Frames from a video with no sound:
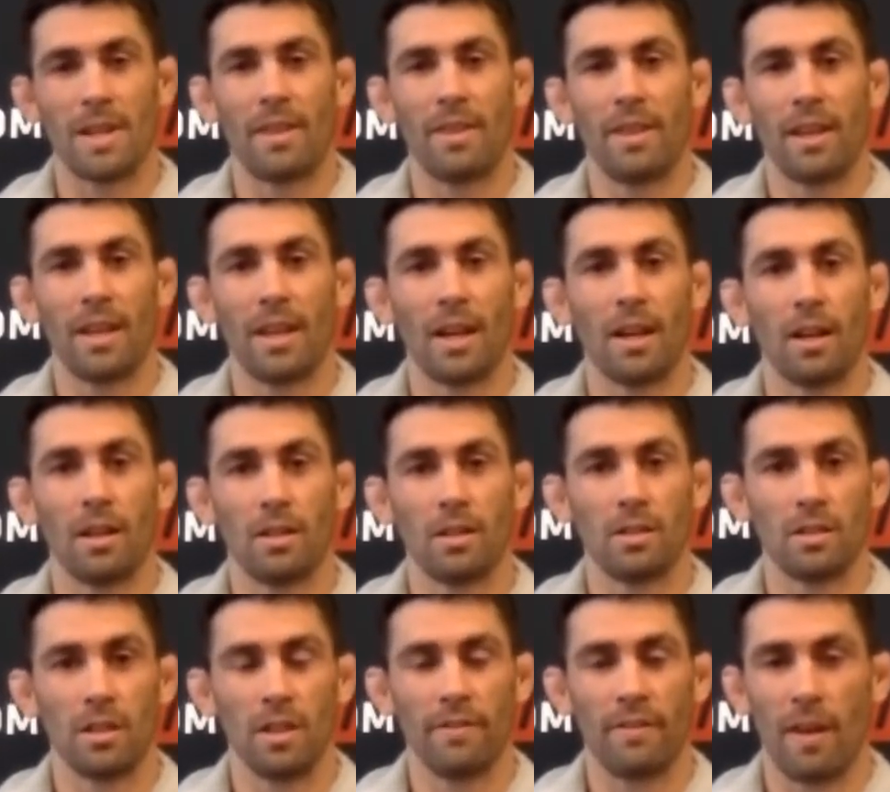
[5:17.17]
I think at
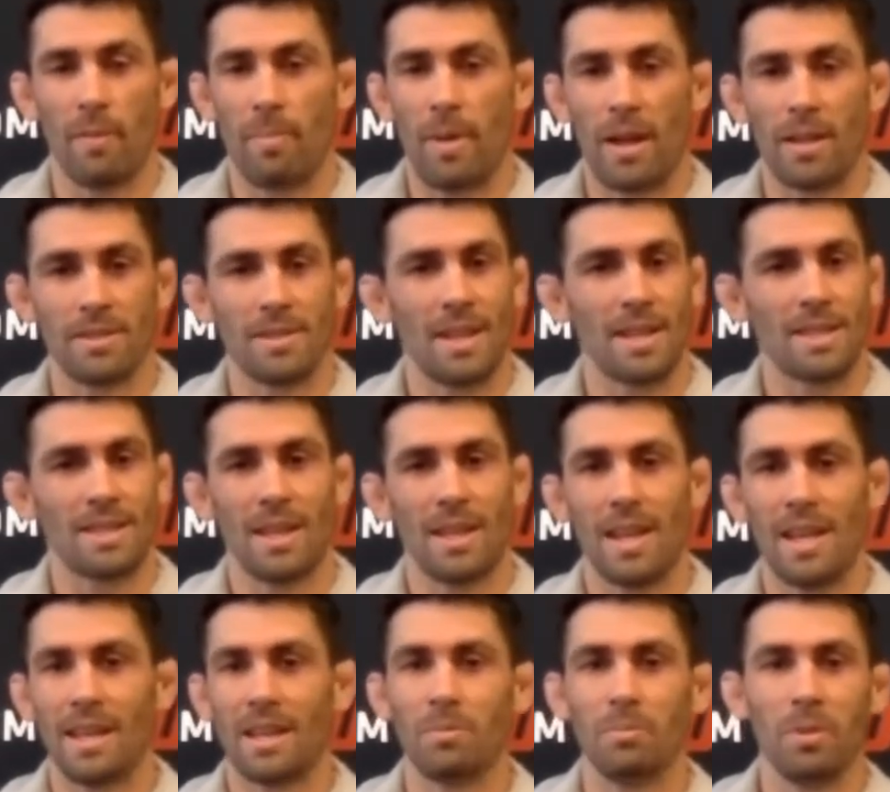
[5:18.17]
135 pounds, that's
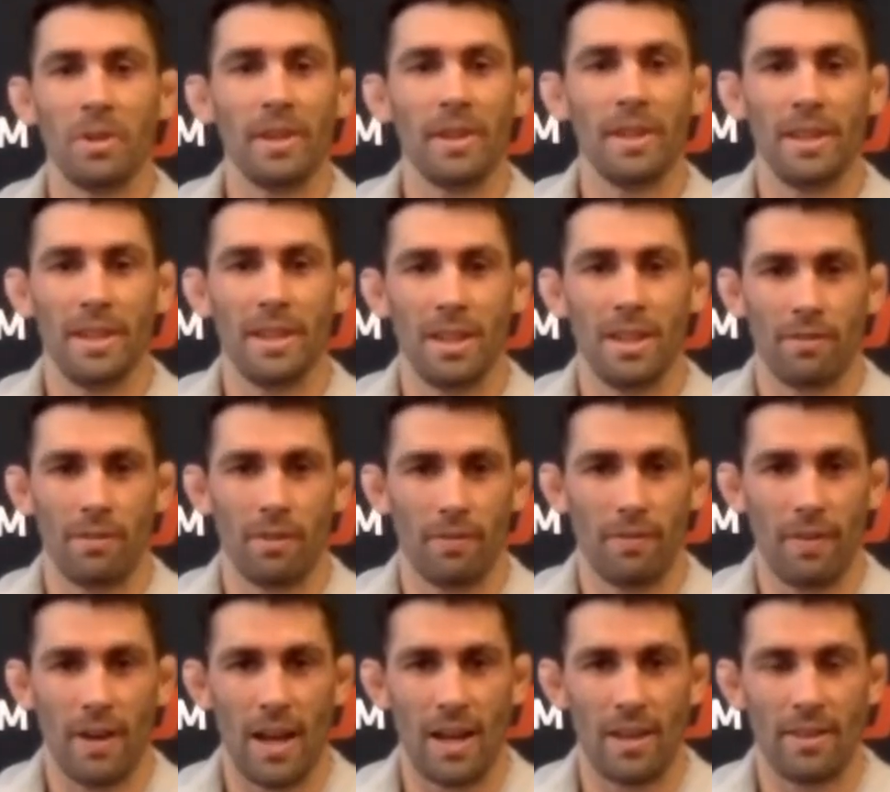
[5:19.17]
a completely different
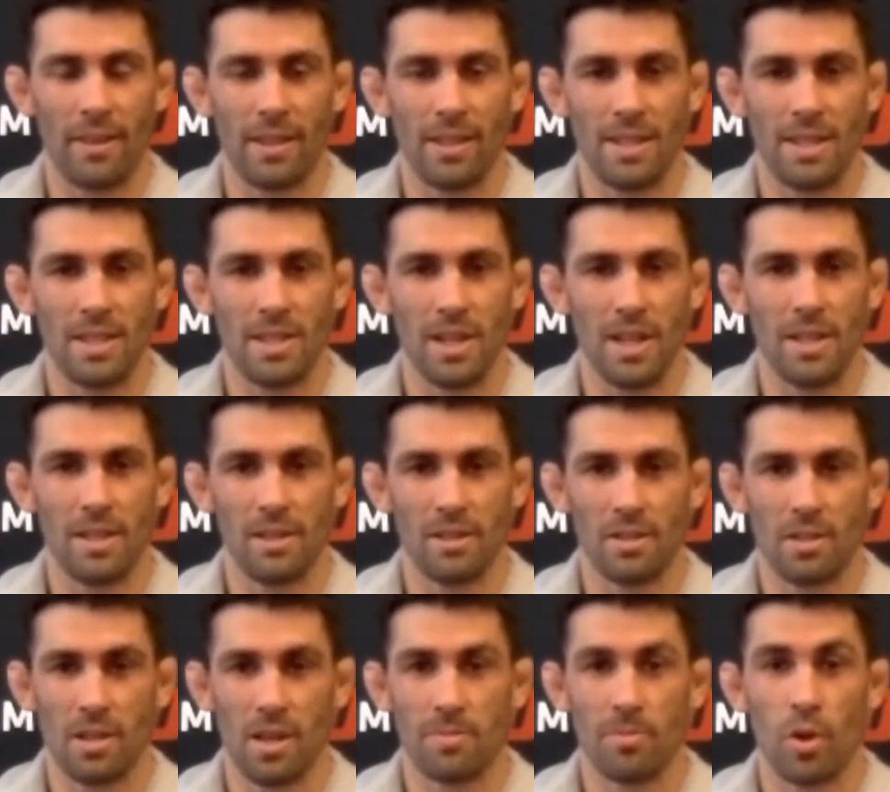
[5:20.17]
fight. I think TJ
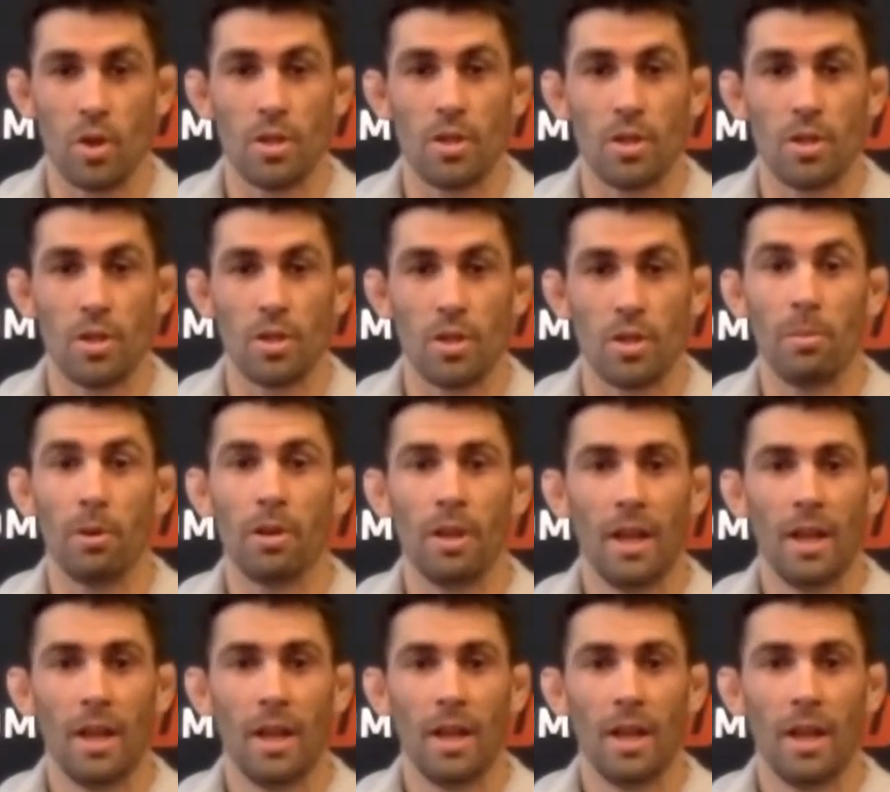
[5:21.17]
Dillashaw's more
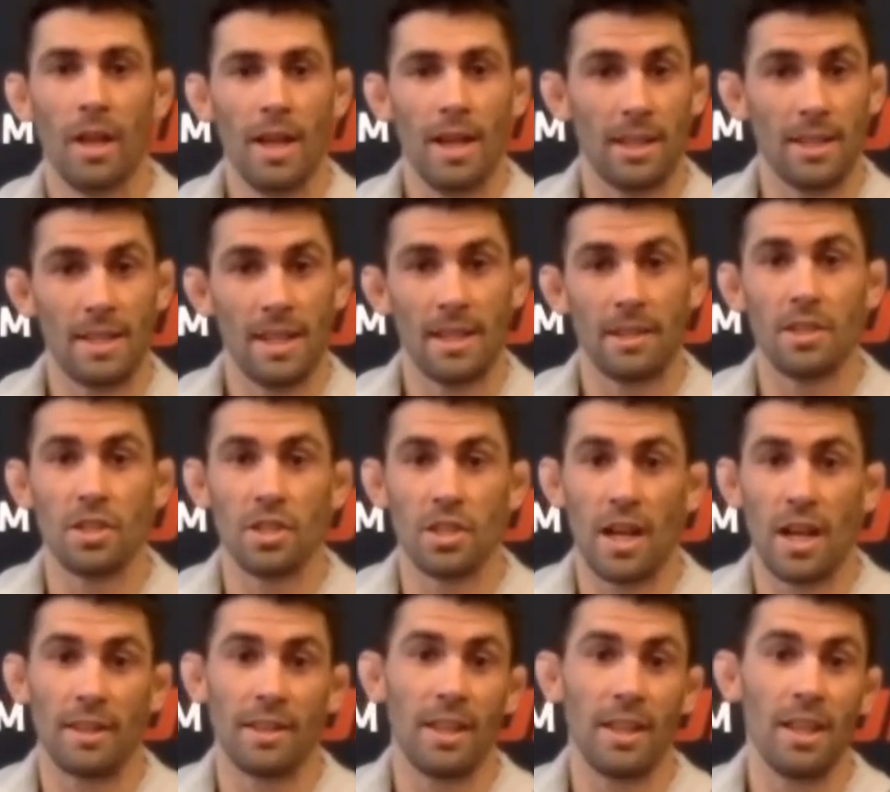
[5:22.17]
durable He could take the
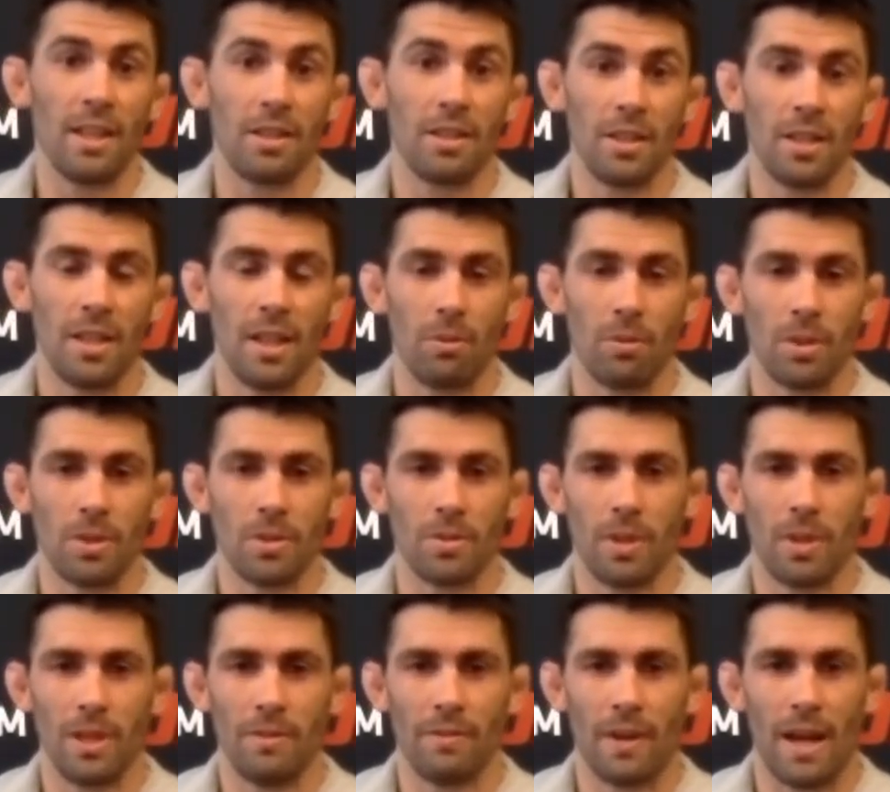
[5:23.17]
shot that he couldn't at
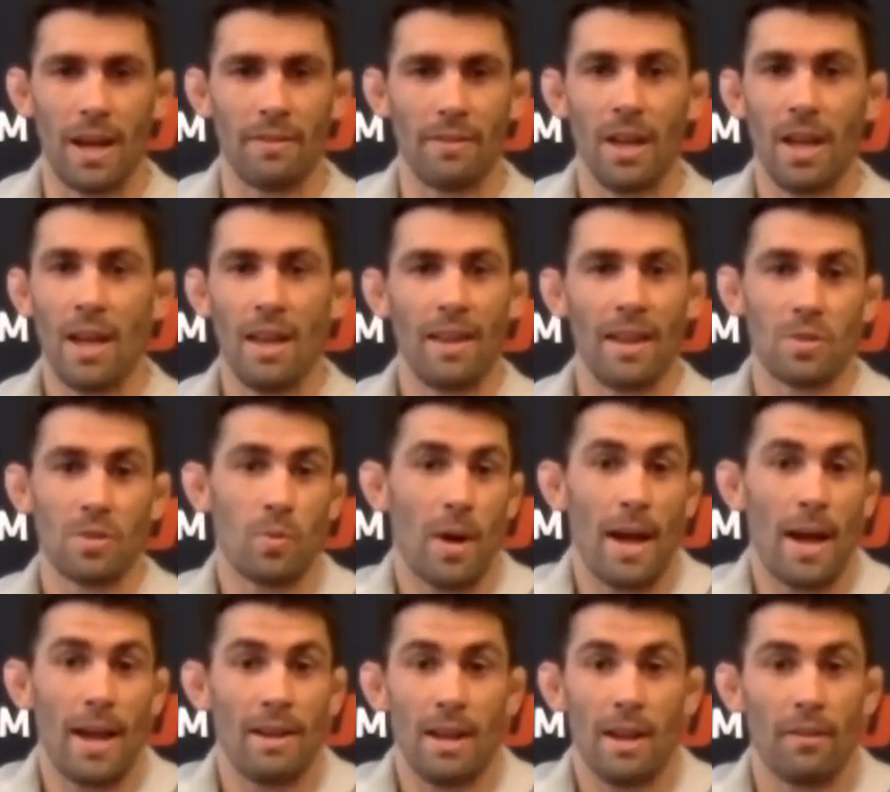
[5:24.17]
125. That's
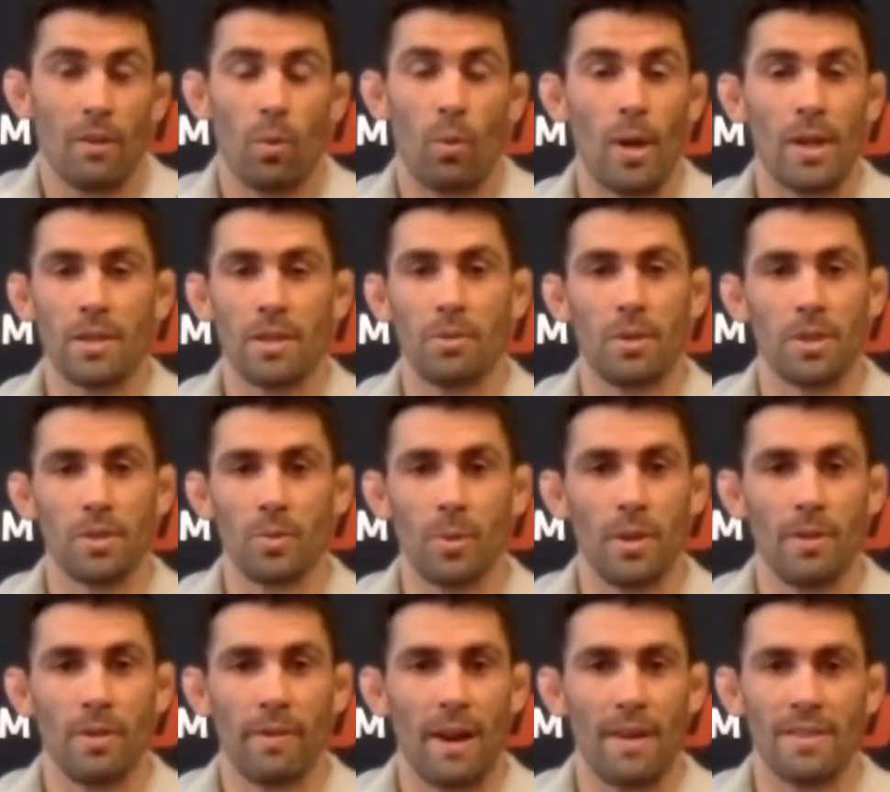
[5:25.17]
why I never went to
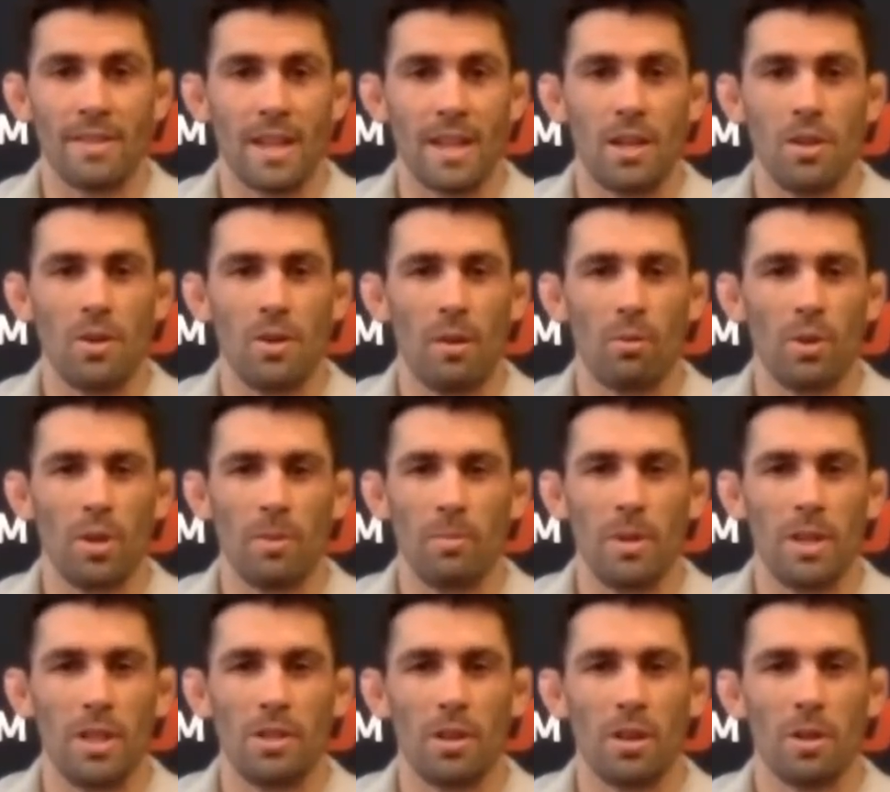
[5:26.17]
125, is I knew I wouldn't
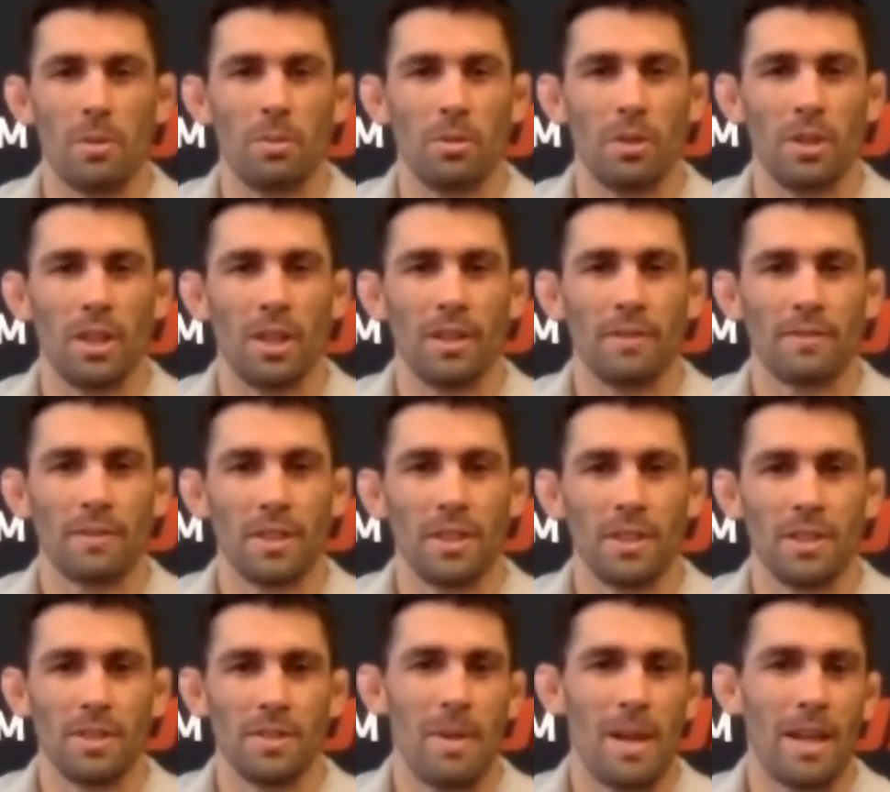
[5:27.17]
be durable enough to,
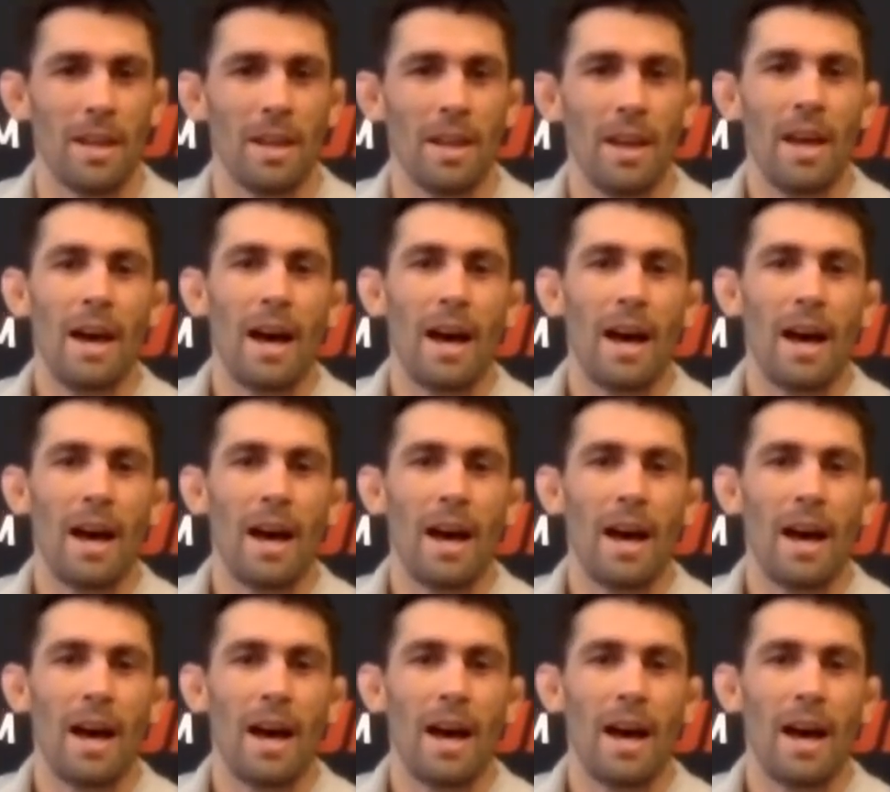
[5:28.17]
to make.